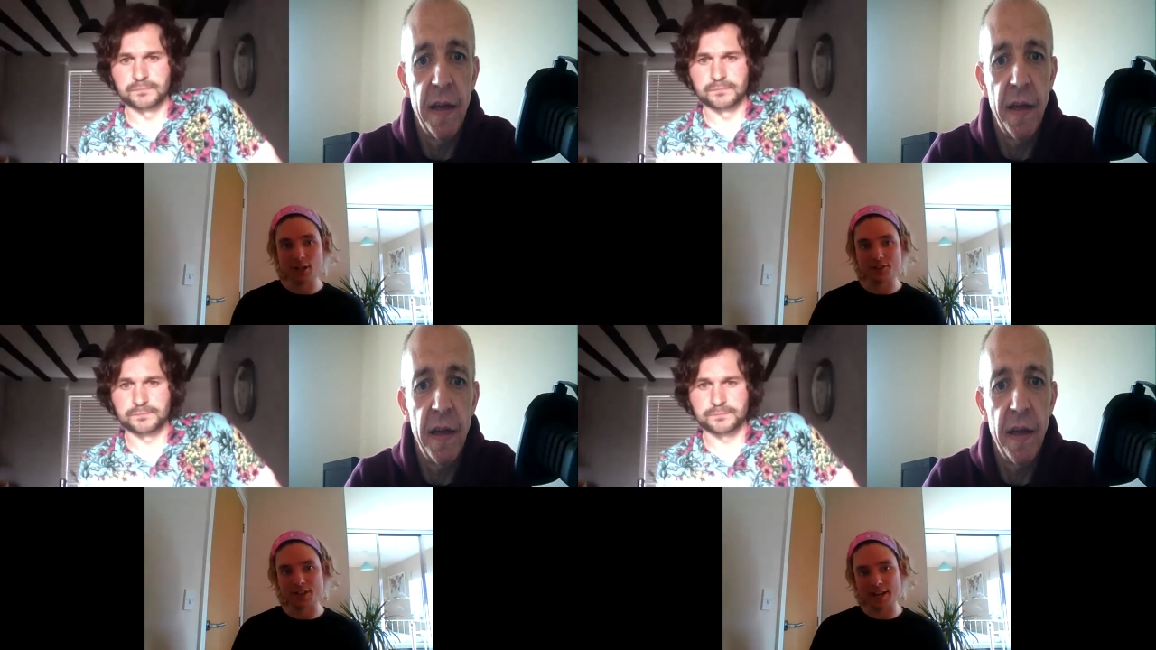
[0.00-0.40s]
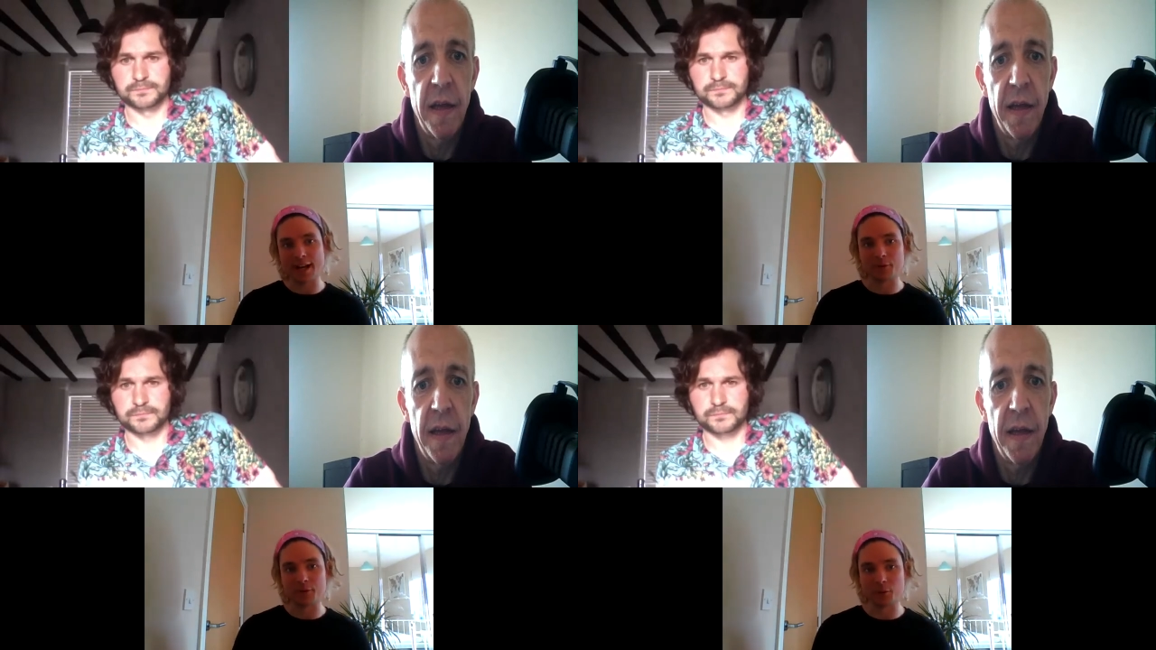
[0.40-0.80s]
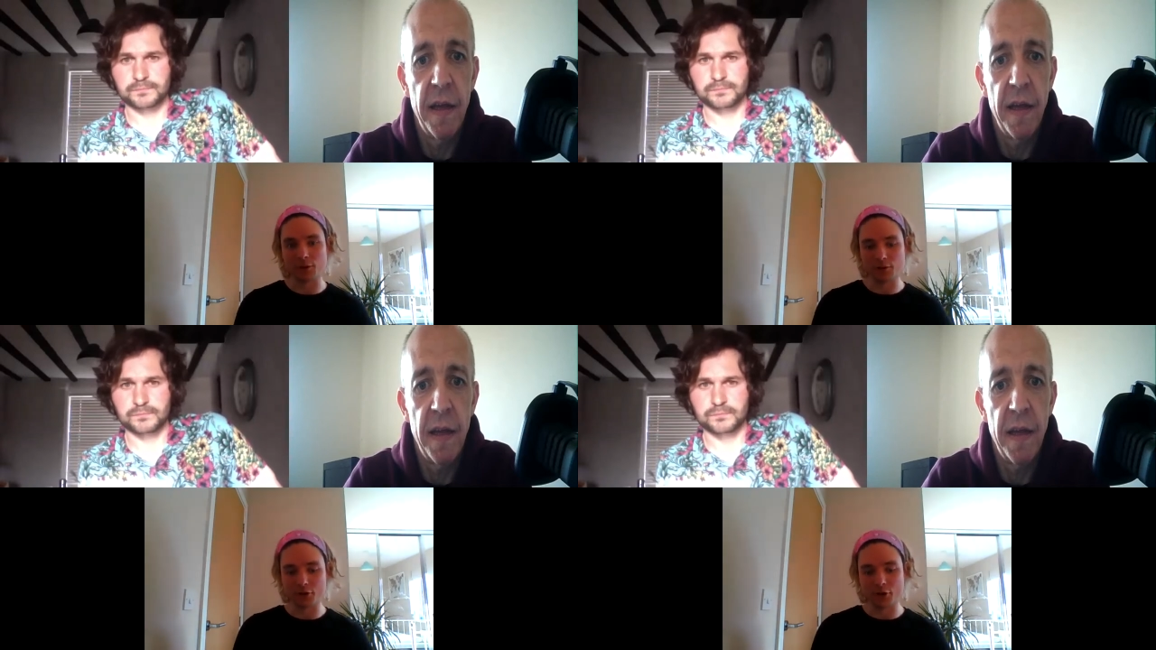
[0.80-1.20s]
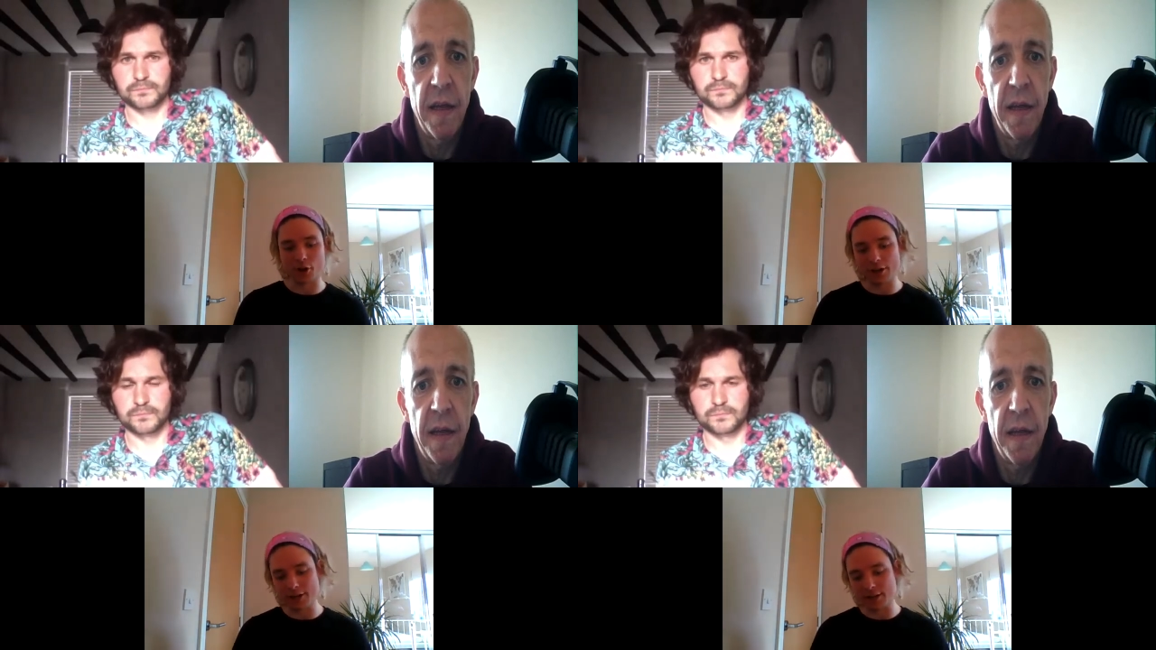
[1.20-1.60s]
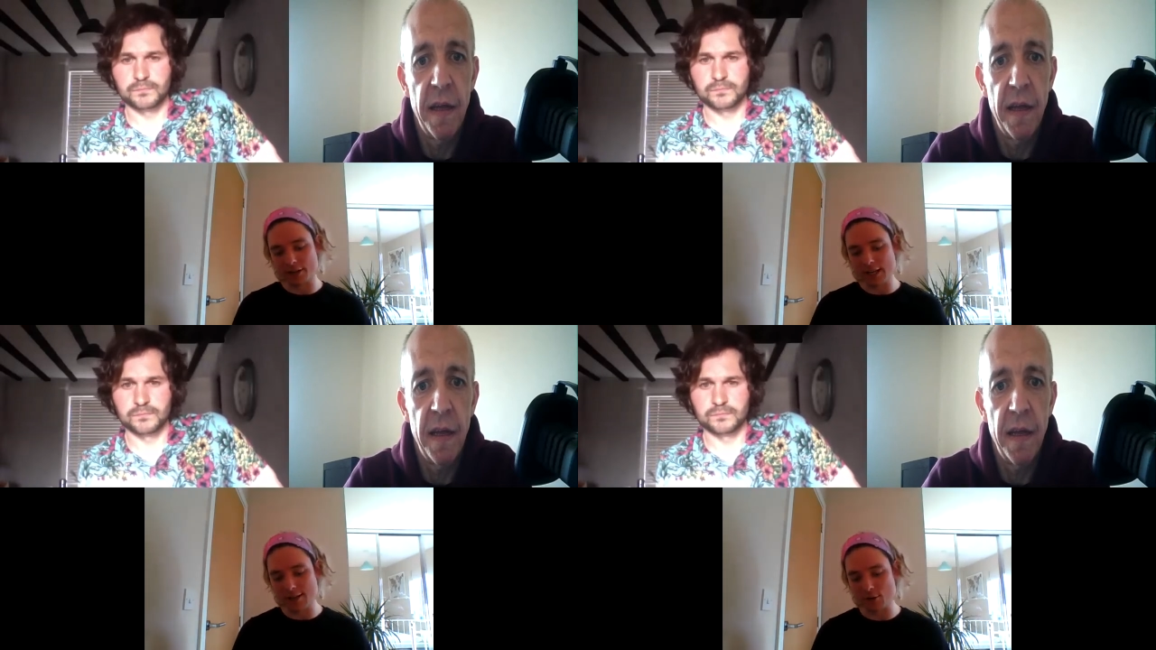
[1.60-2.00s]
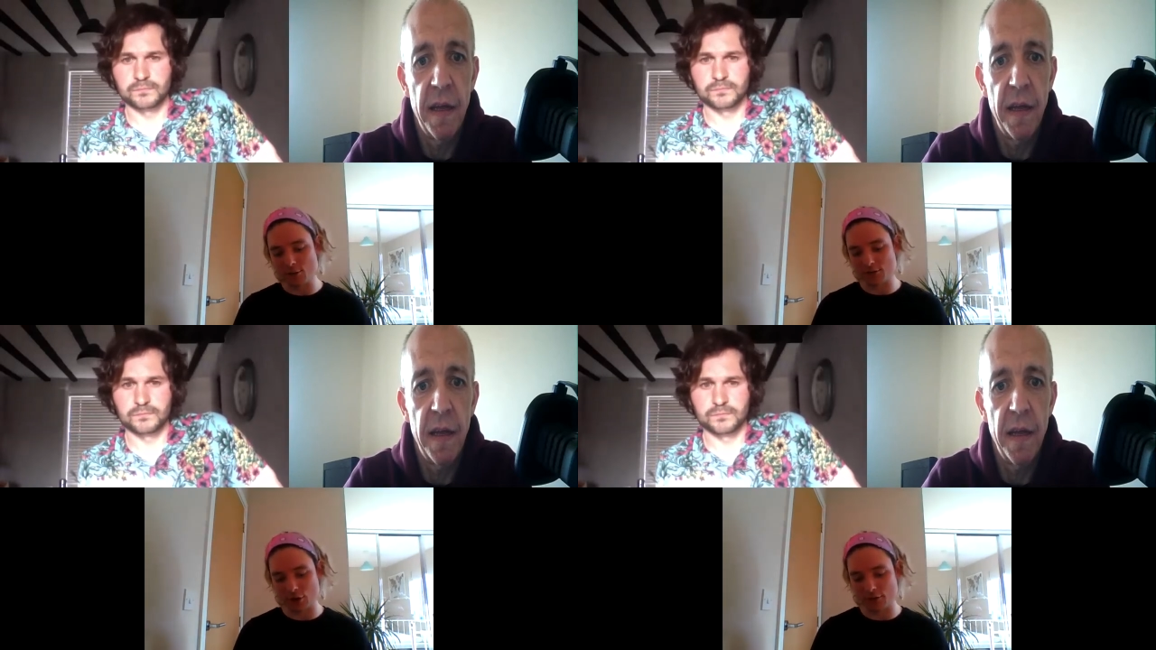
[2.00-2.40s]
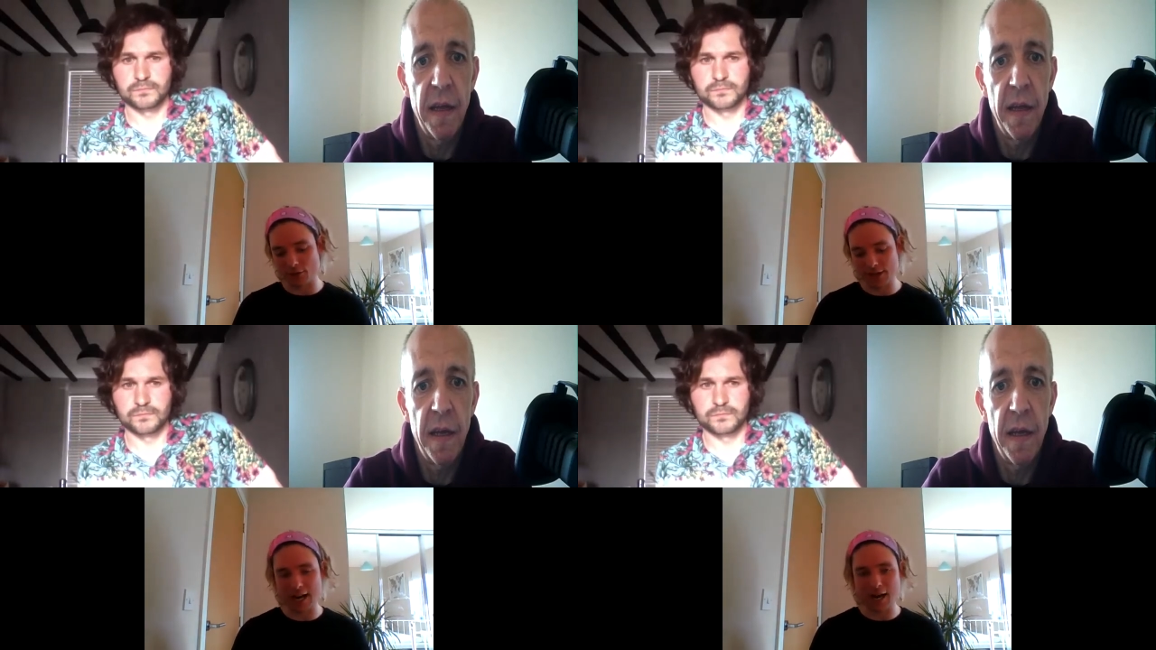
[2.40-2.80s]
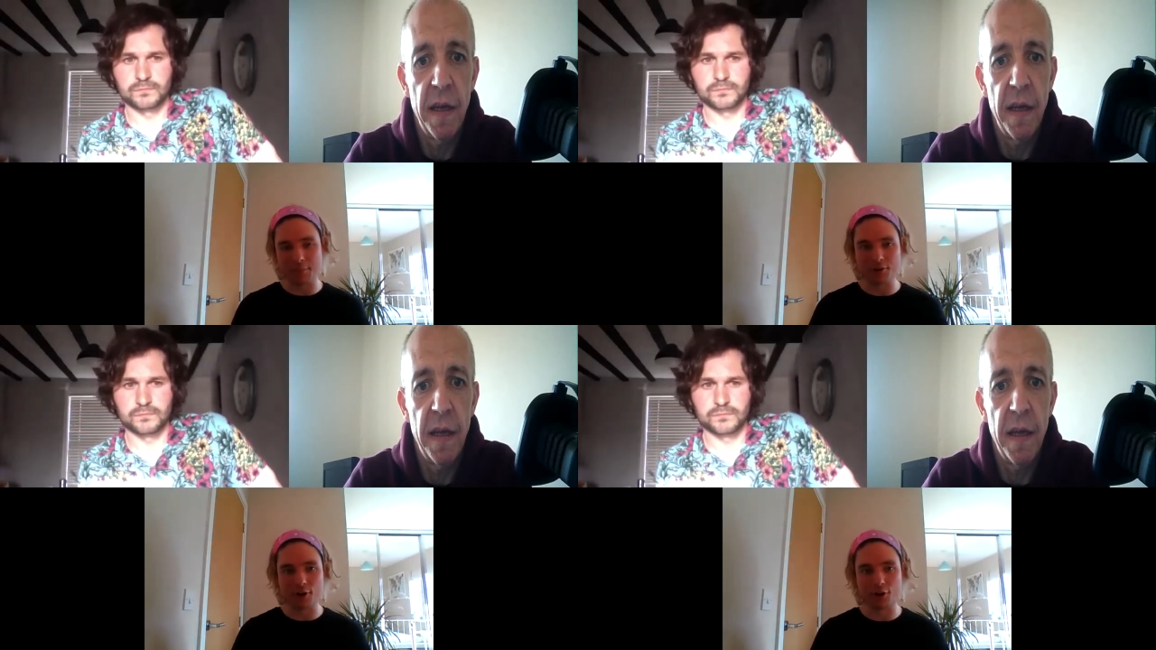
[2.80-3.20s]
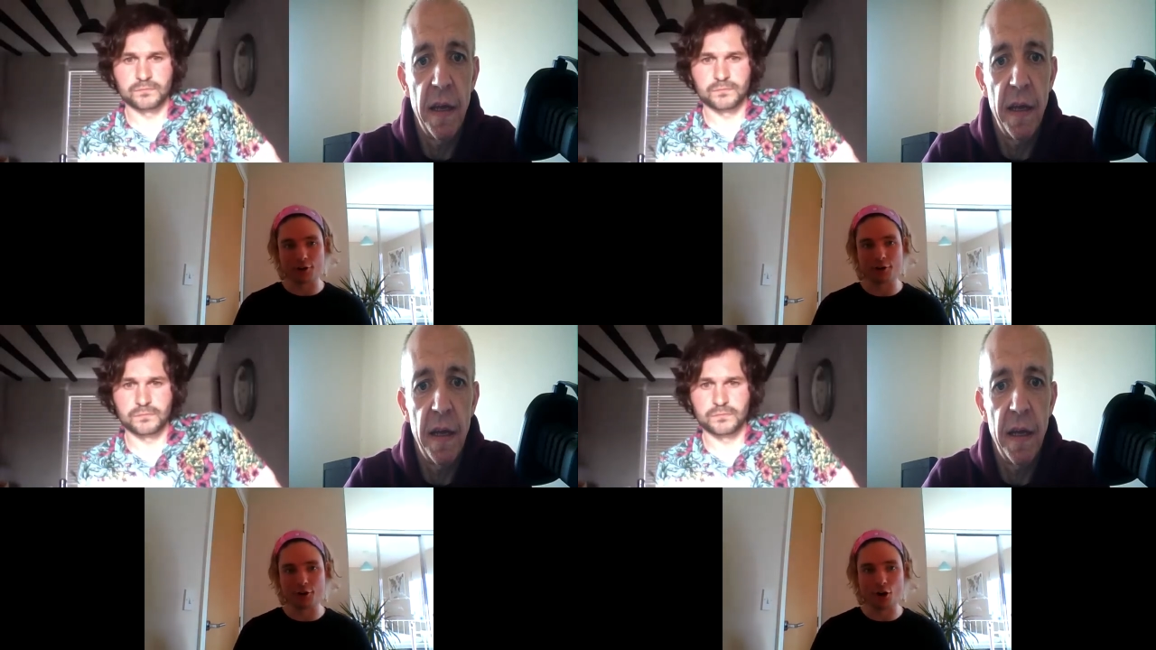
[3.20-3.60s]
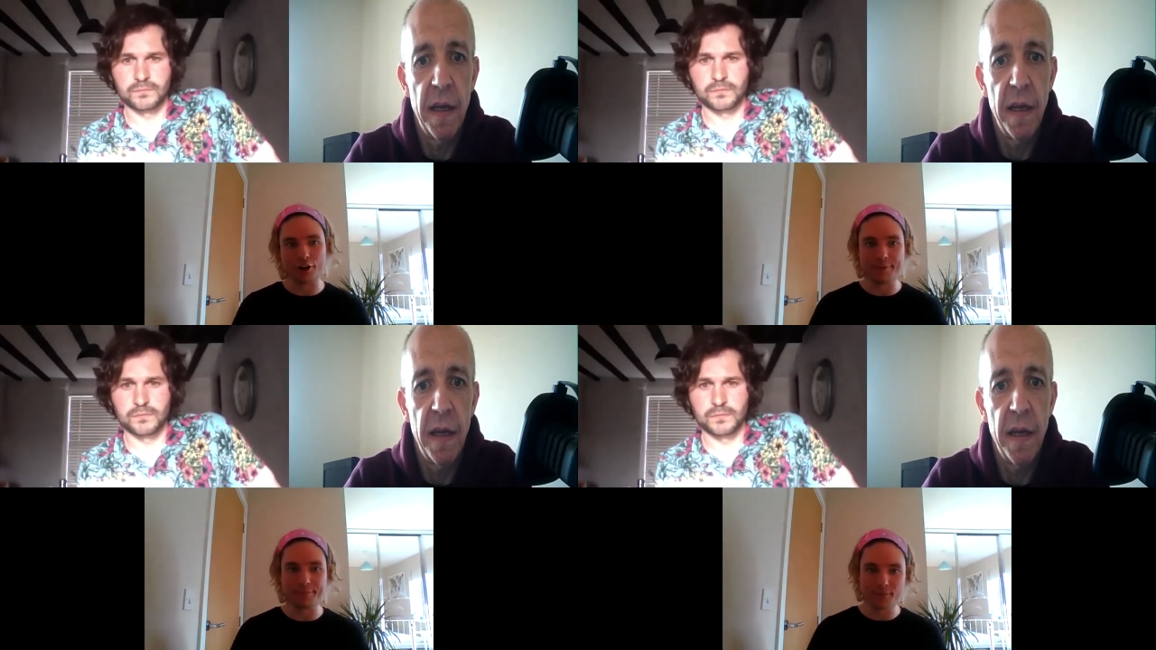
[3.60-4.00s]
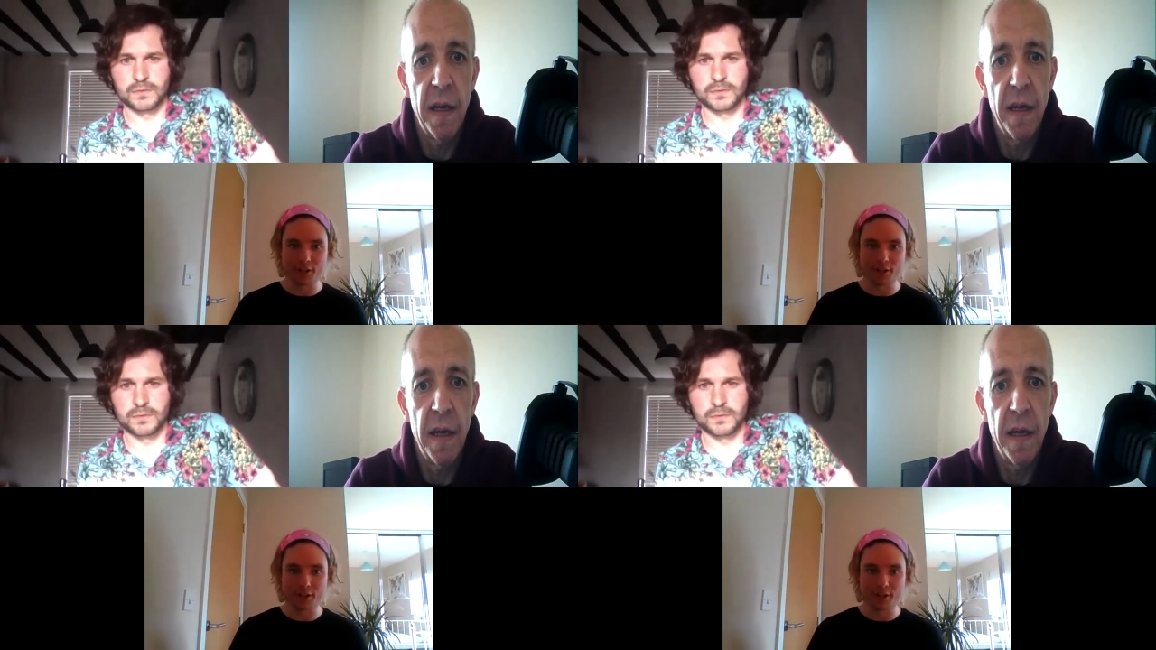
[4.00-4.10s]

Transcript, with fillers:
Speaker 1: and sent it out to all us lot. And he used sort of like a Hammond organ on it.